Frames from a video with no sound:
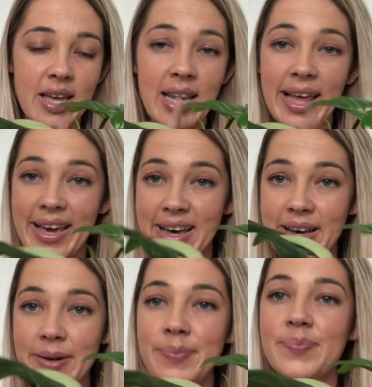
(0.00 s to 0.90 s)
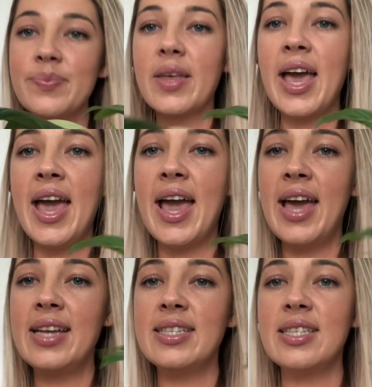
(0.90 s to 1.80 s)
Lekra,
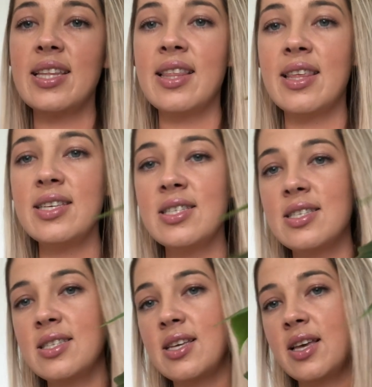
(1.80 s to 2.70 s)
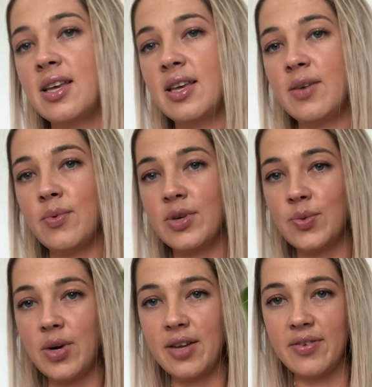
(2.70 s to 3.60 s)
and this was
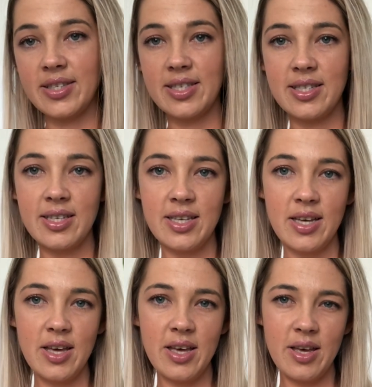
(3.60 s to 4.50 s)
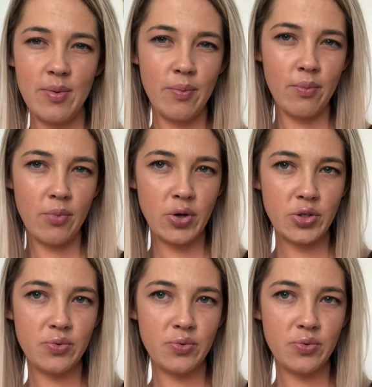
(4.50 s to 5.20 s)
one of its most